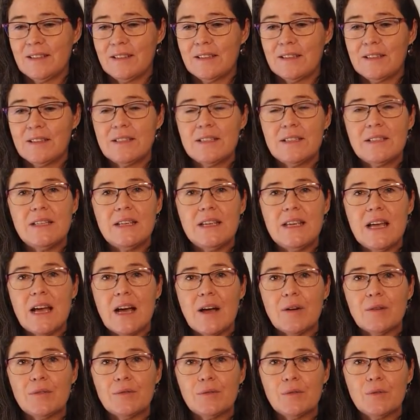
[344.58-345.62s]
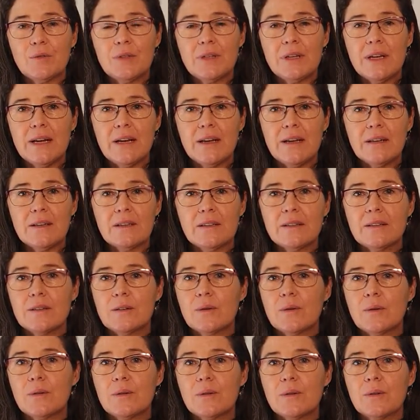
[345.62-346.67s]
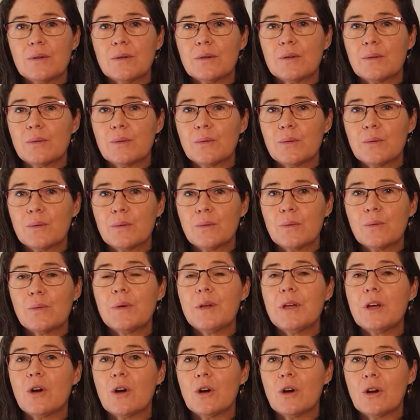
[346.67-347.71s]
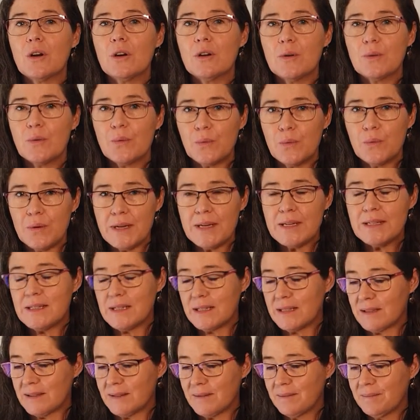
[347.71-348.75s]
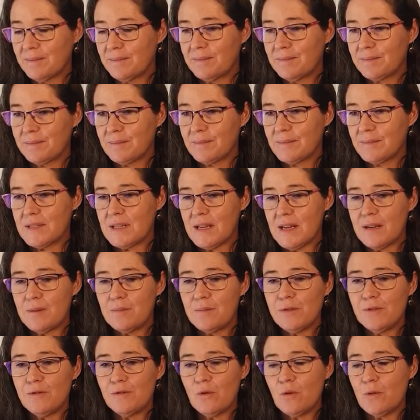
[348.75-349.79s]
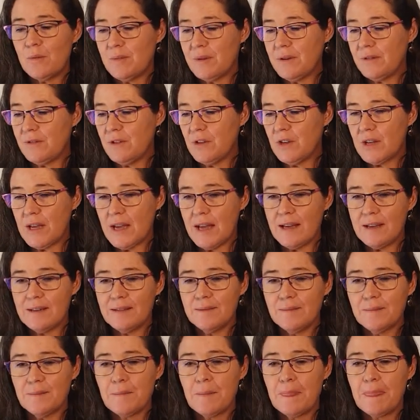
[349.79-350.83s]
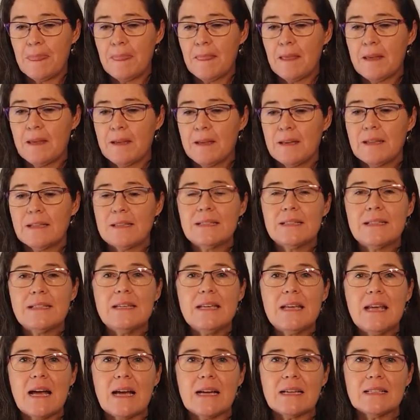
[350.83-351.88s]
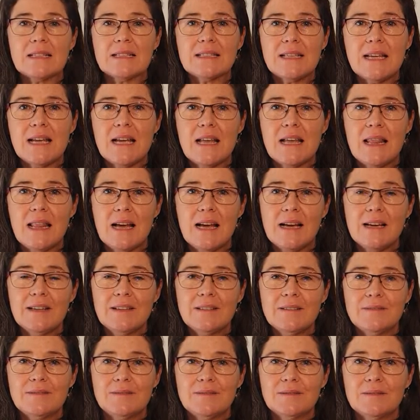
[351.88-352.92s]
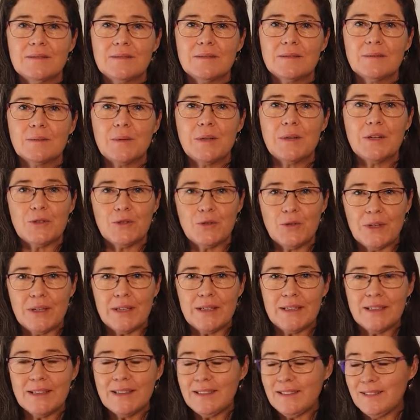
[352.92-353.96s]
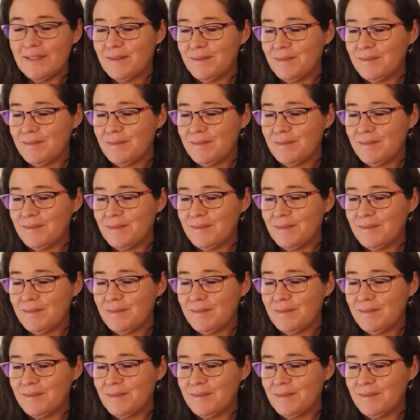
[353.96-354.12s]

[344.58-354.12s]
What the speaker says: Siyafunda, we are reading. Say it before me if you can. Siyasela, we are drinking.